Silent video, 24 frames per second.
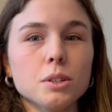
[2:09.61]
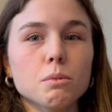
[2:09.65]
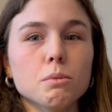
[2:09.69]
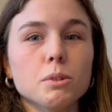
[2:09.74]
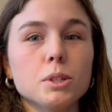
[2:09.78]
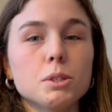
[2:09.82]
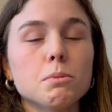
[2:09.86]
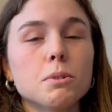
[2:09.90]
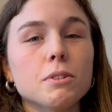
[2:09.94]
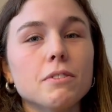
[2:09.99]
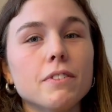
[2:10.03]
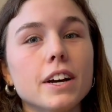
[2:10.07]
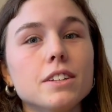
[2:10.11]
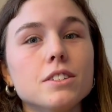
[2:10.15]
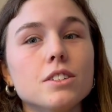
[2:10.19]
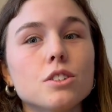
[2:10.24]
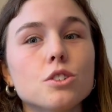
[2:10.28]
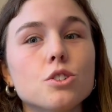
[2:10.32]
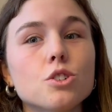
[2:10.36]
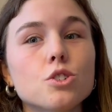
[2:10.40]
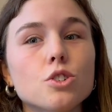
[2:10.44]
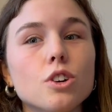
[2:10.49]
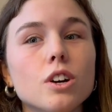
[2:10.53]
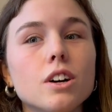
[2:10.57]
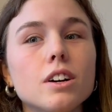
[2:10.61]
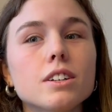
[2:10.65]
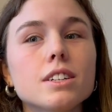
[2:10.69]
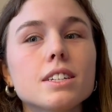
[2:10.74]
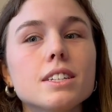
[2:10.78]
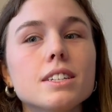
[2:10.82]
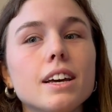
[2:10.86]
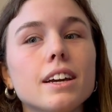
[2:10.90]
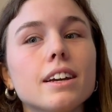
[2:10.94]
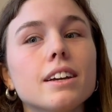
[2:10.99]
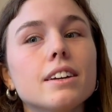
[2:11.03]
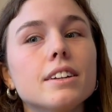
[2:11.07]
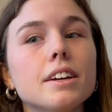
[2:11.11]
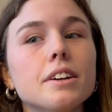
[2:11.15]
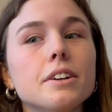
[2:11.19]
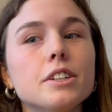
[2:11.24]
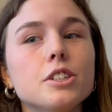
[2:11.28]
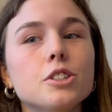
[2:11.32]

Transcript: which provides a strong secondary